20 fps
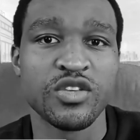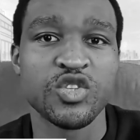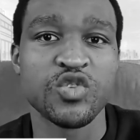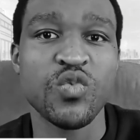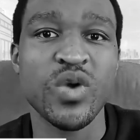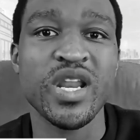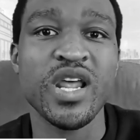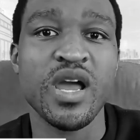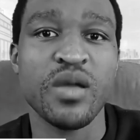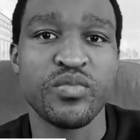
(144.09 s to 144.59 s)

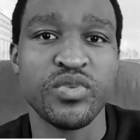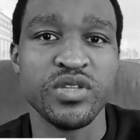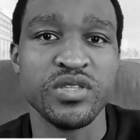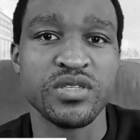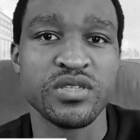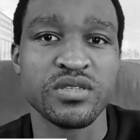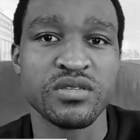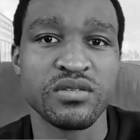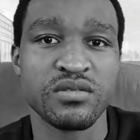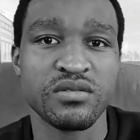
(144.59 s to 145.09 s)
So what
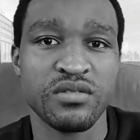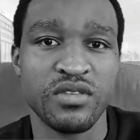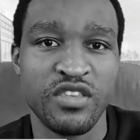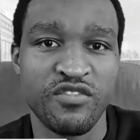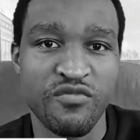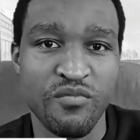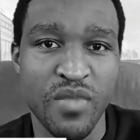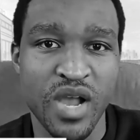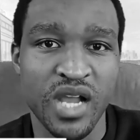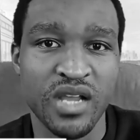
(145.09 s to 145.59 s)
happens
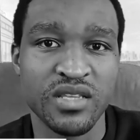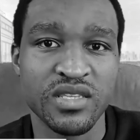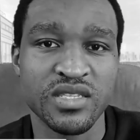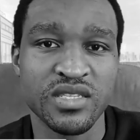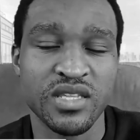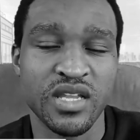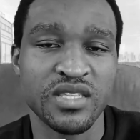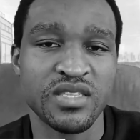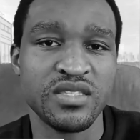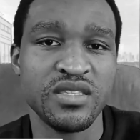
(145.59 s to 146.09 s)
if
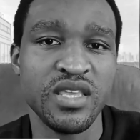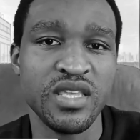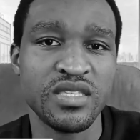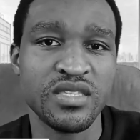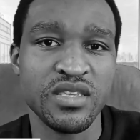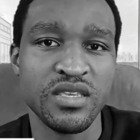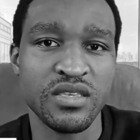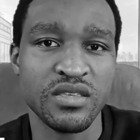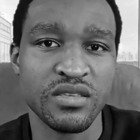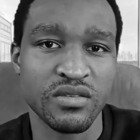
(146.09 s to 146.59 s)
Mark starts
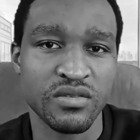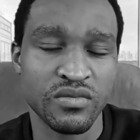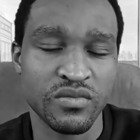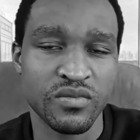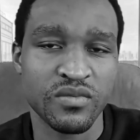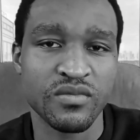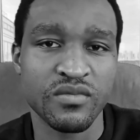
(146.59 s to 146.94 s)
dating